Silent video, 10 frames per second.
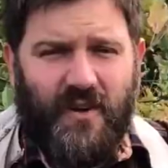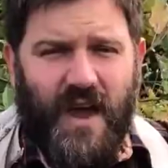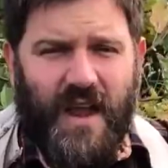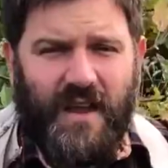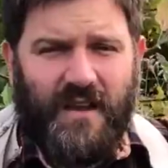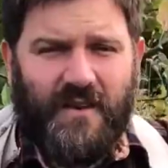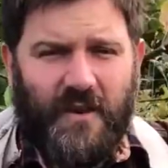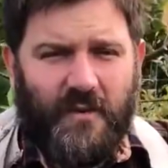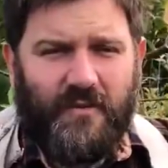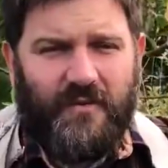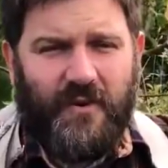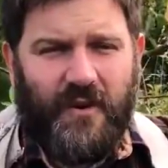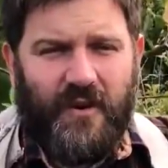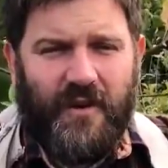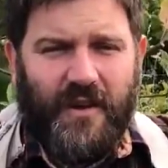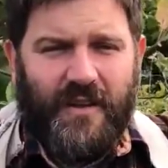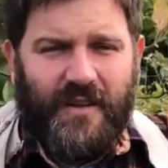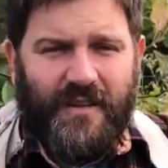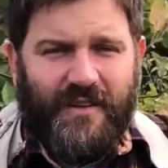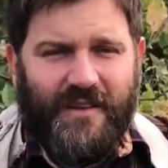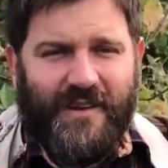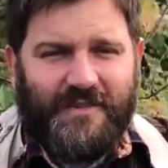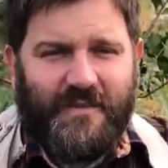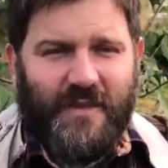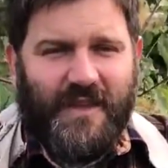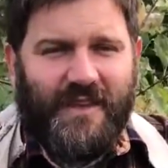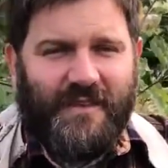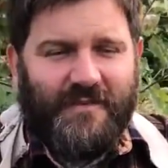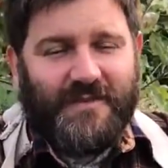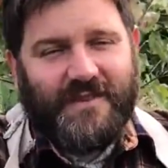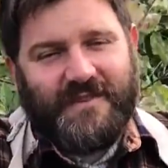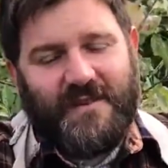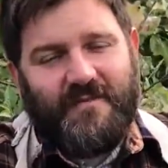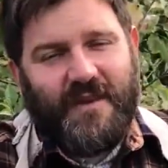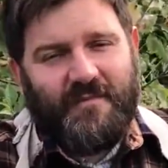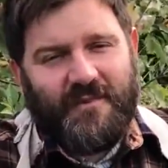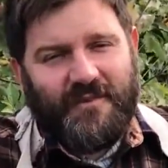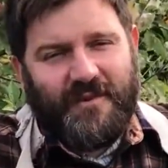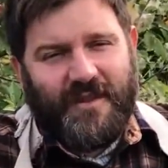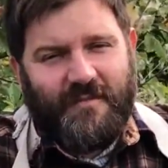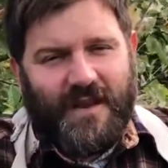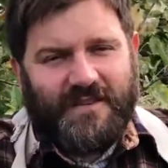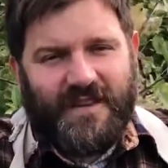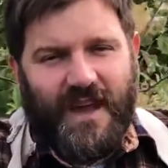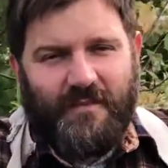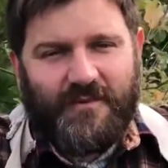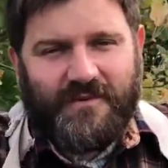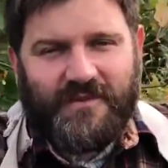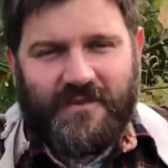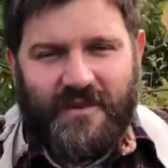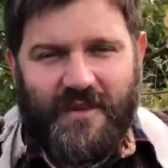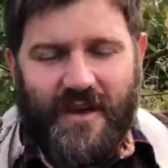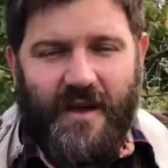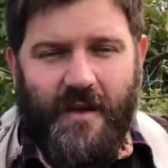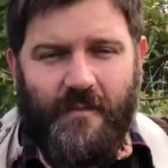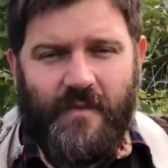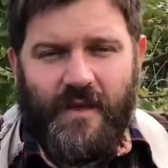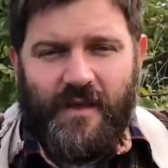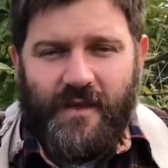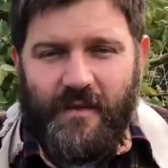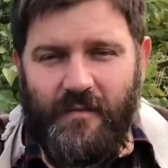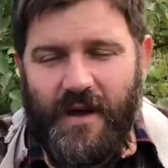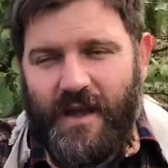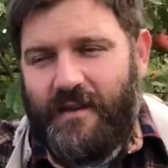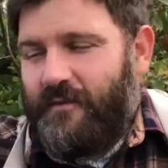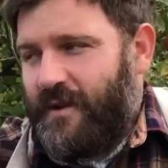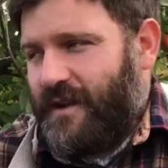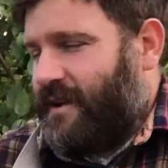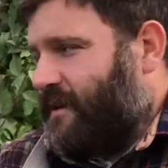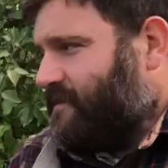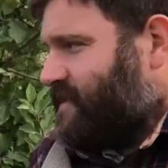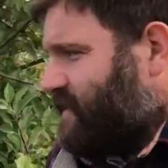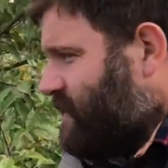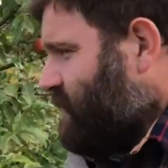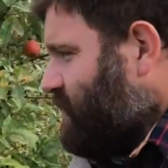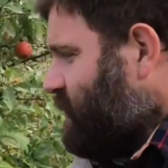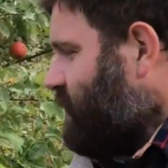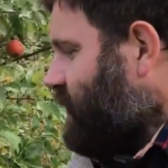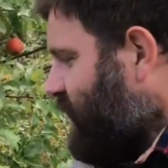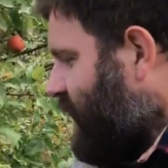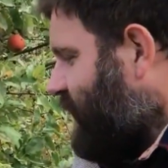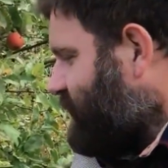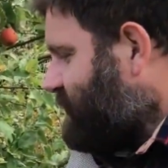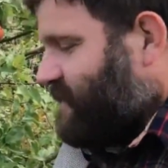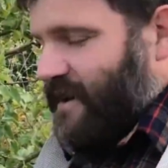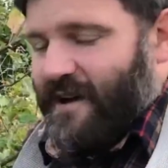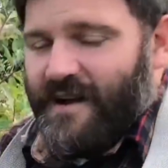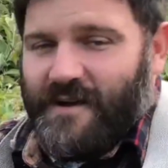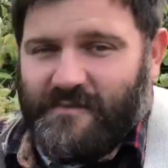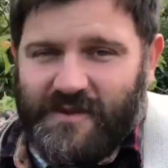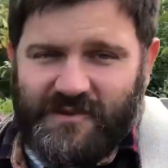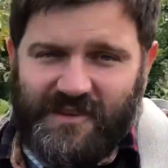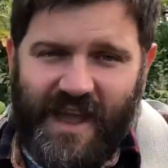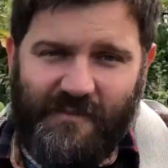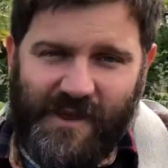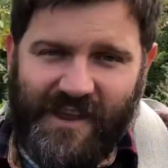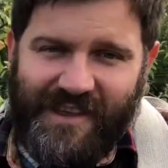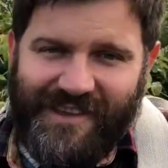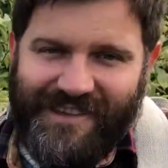variety known for uh, to be, to some people, one of the best apples. Um, but when it comes to organics, um, they're scabby.